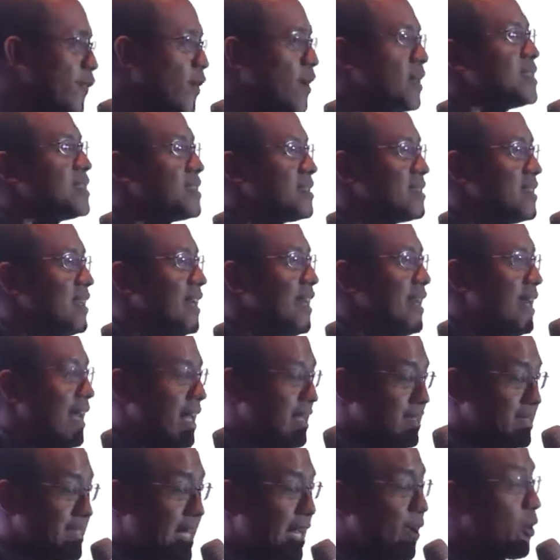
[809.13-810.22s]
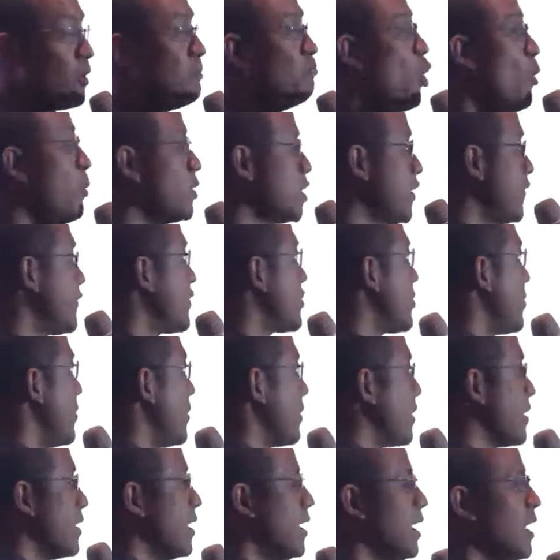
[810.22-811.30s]
first and second moment of
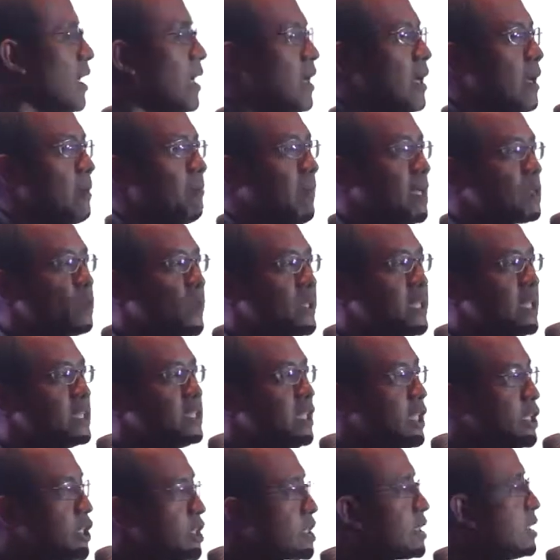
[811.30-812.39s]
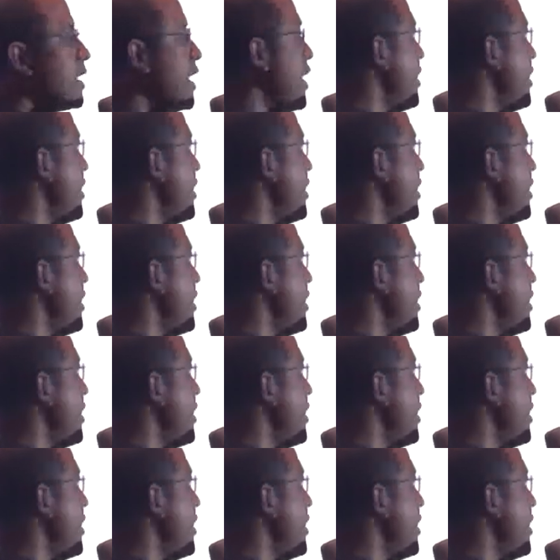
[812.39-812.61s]
truth. But in the digital